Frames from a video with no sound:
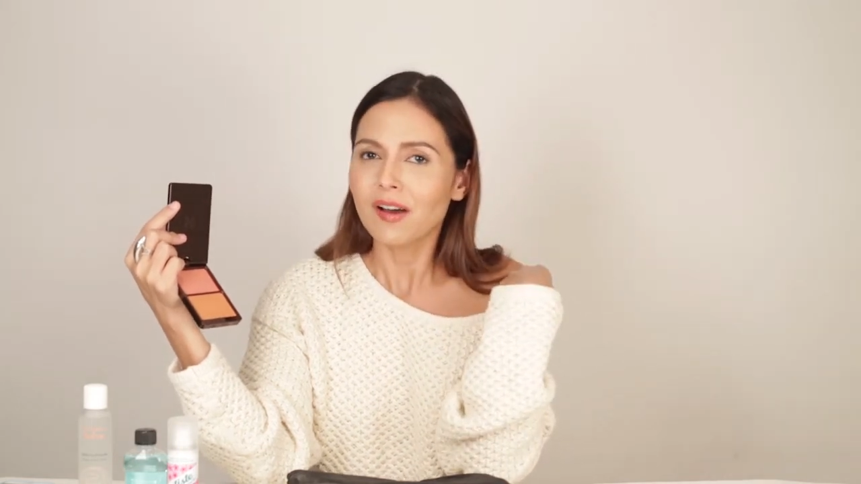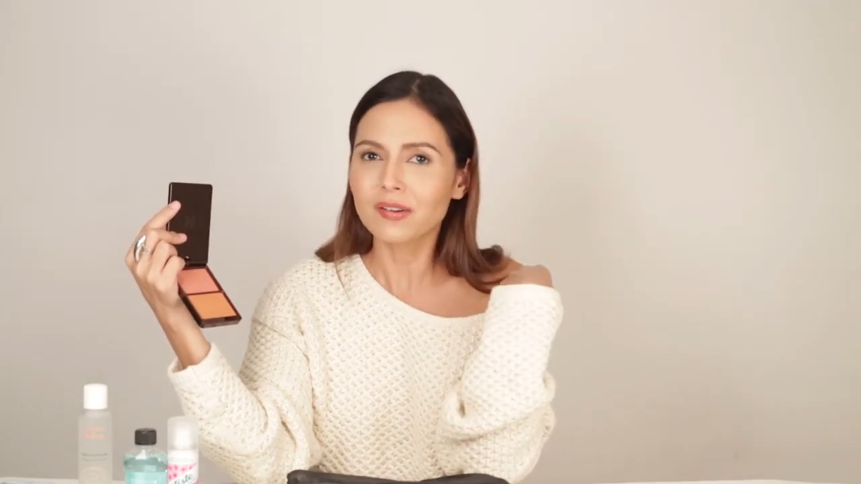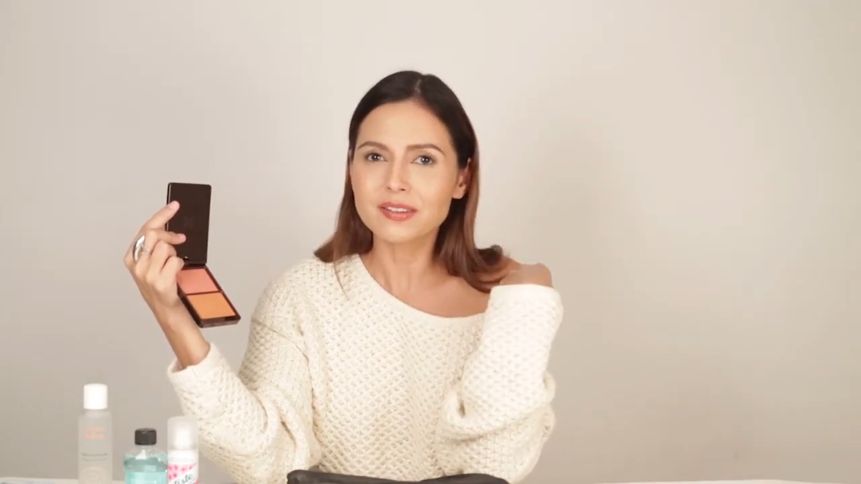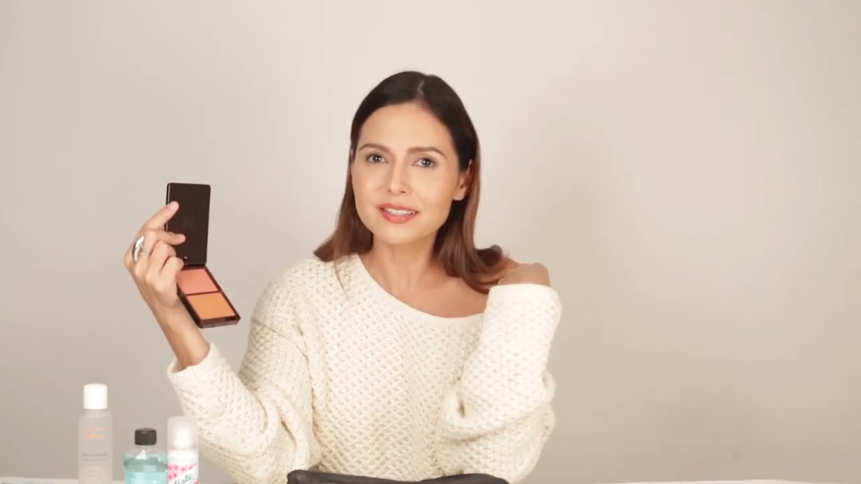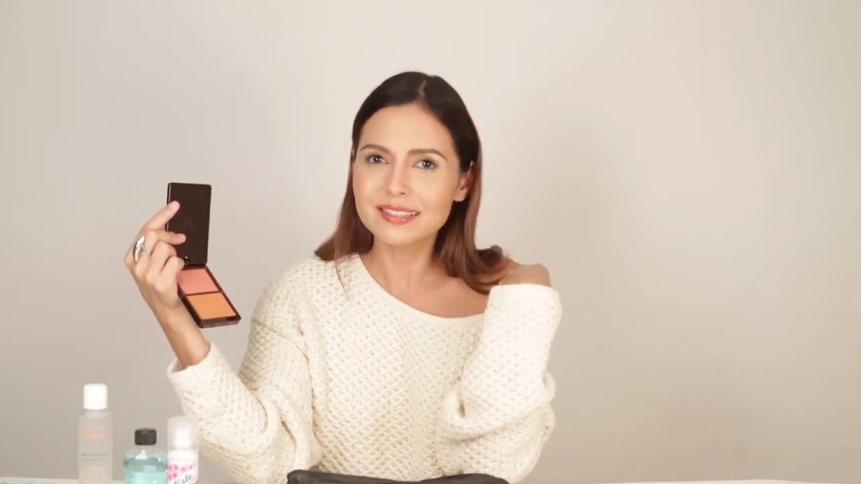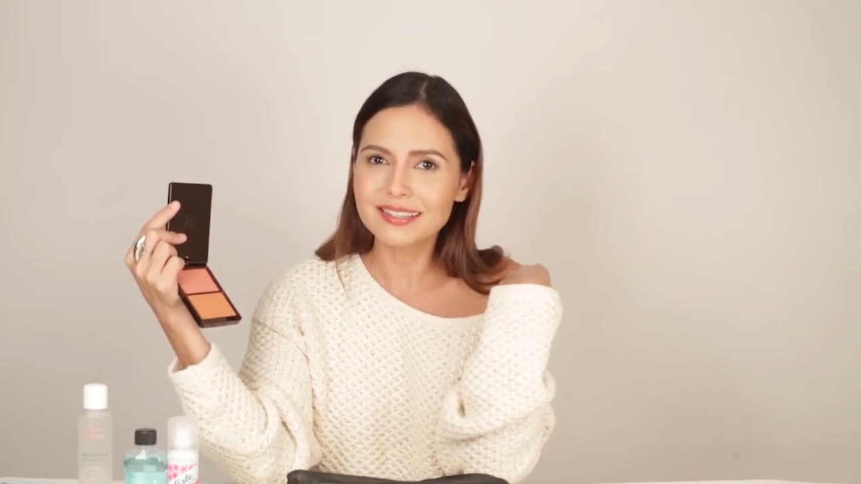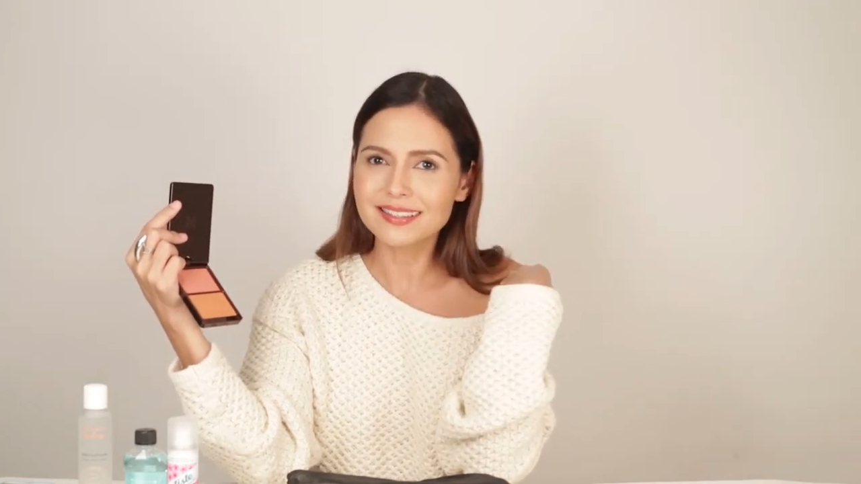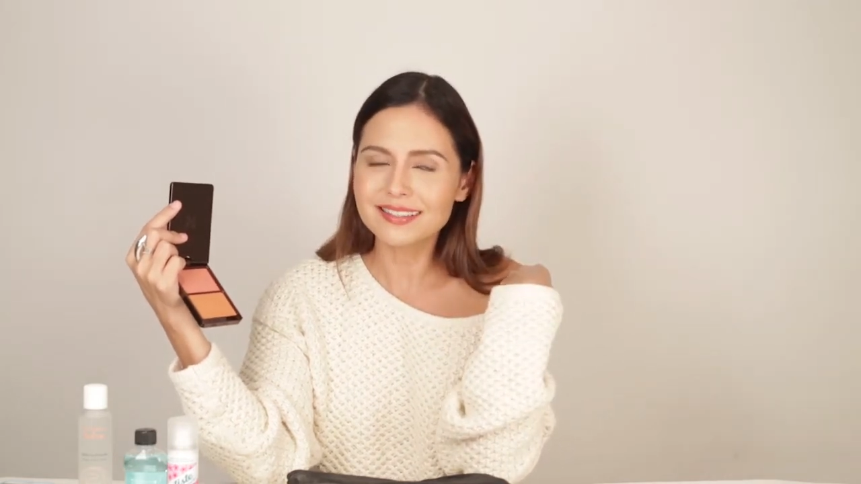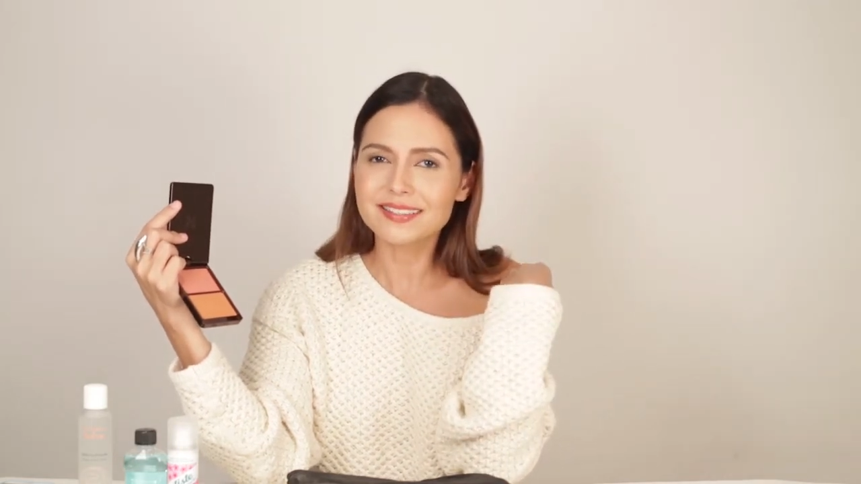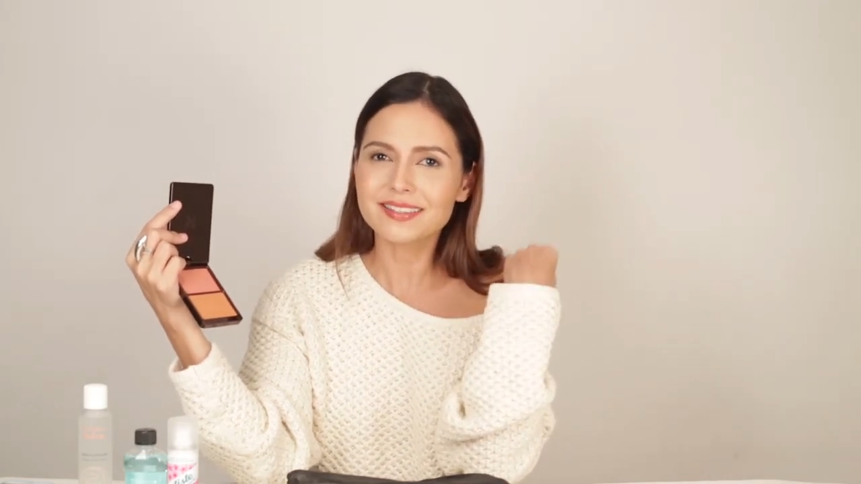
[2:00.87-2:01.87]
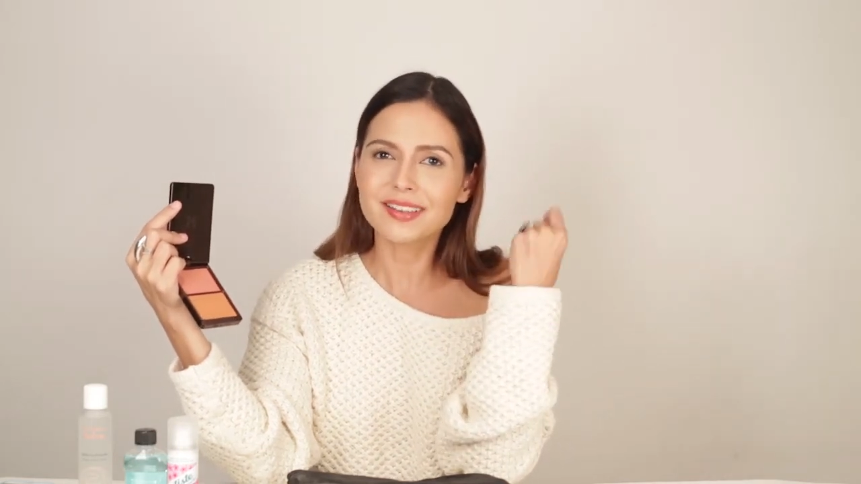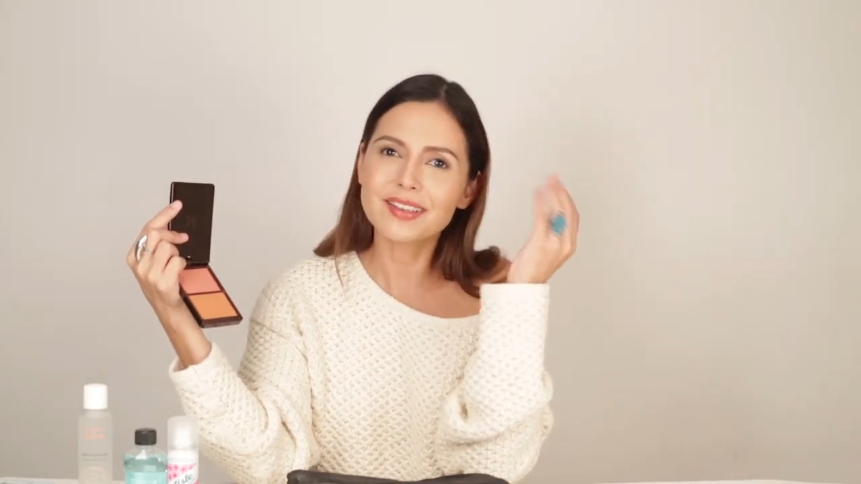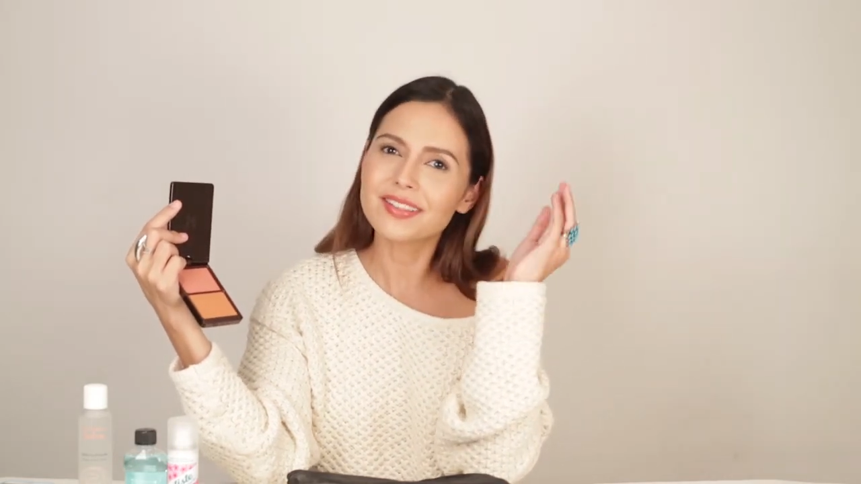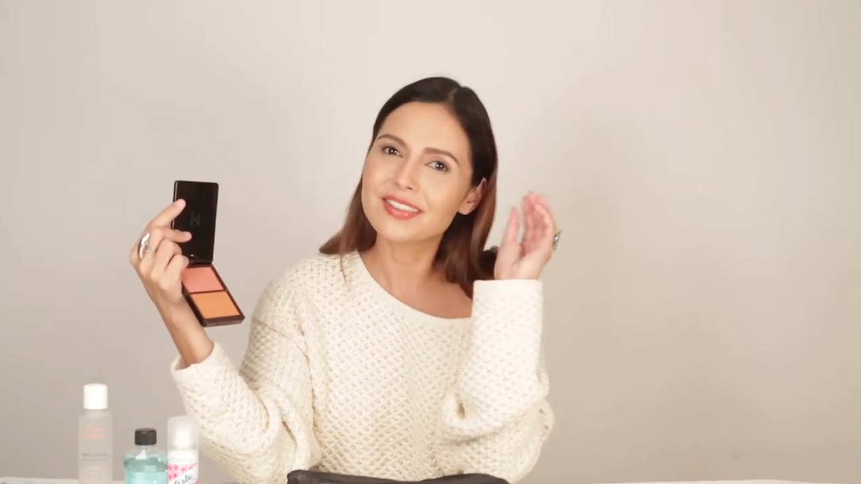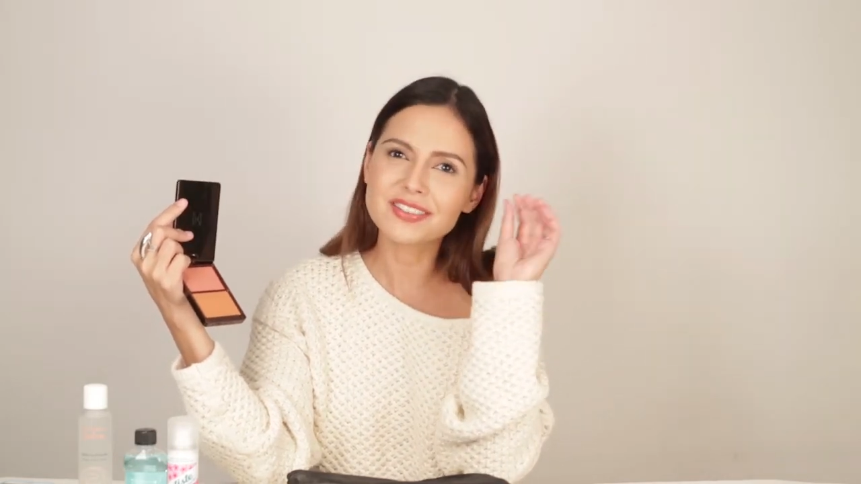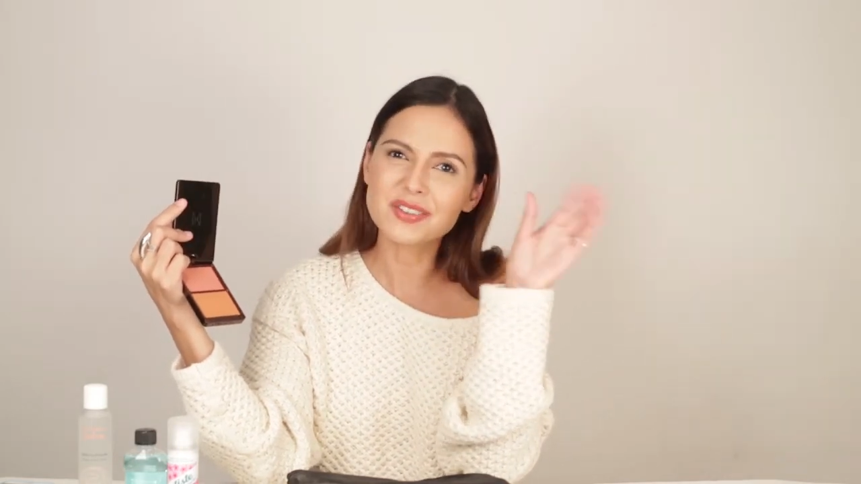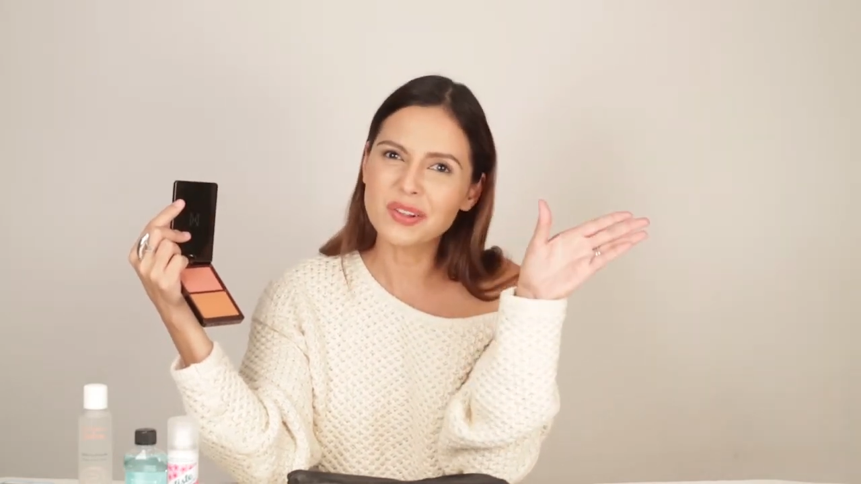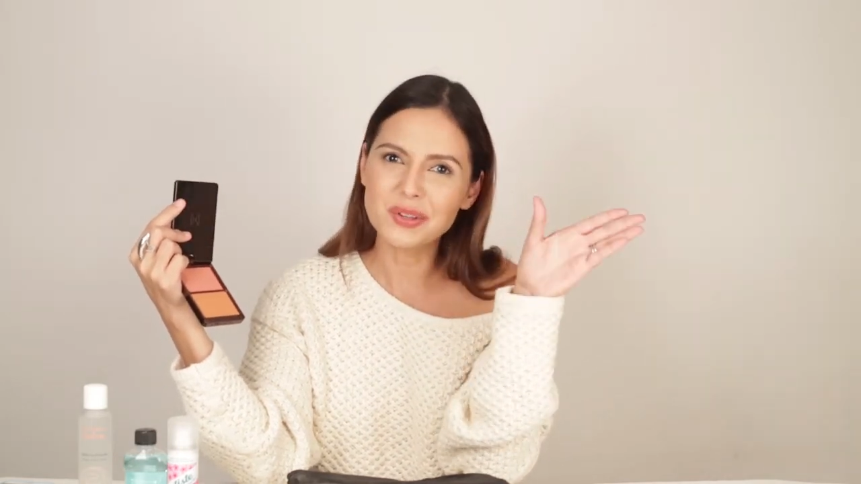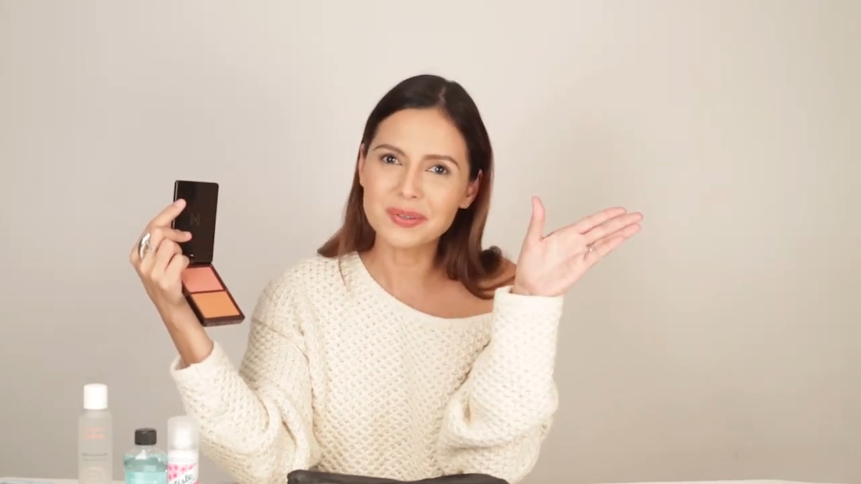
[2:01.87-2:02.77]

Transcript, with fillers: Honestly, ladies, this is all